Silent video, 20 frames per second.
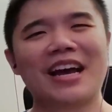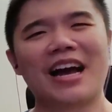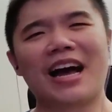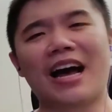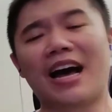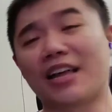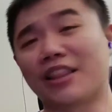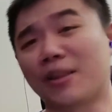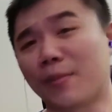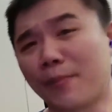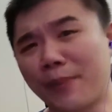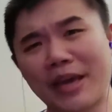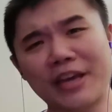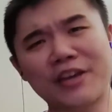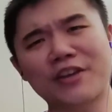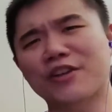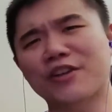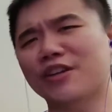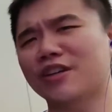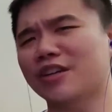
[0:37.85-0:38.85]
Uh, the
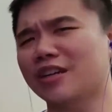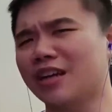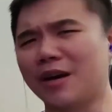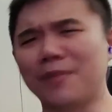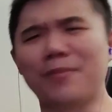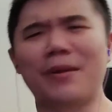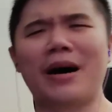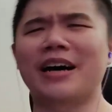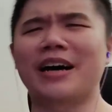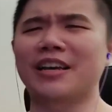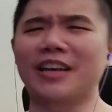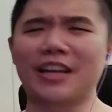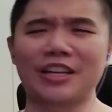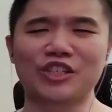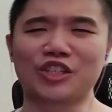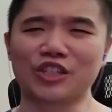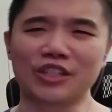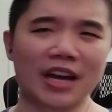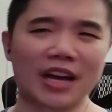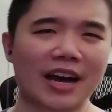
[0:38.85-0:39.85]
Baker, Amaya, and
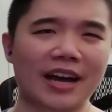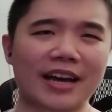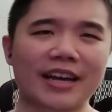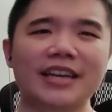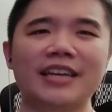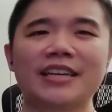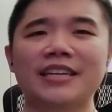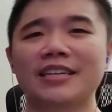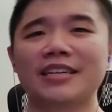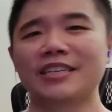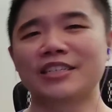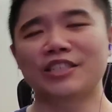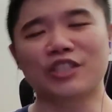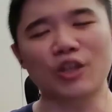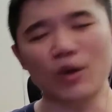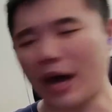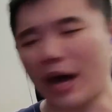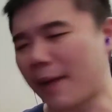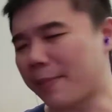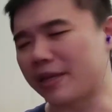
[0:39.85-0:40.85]
Janai.
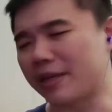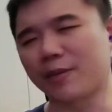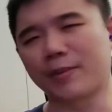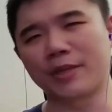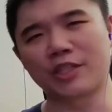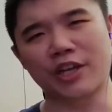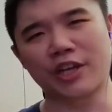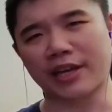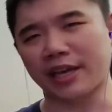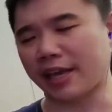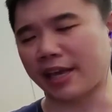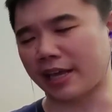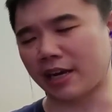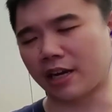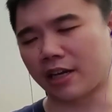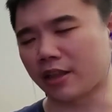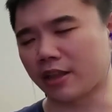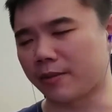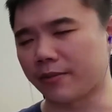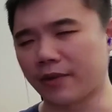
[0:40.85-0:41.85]
So happy to be checking in
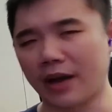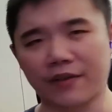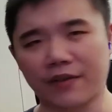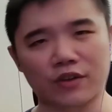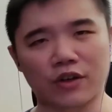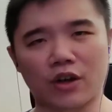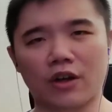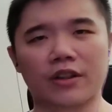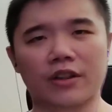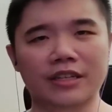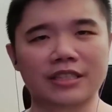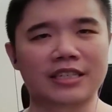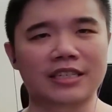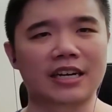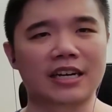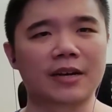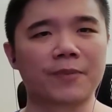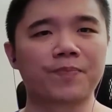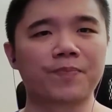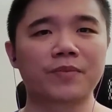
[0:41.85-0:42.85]
on them after all this
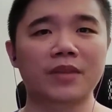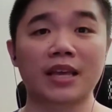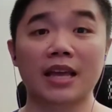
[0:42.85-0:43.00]
time.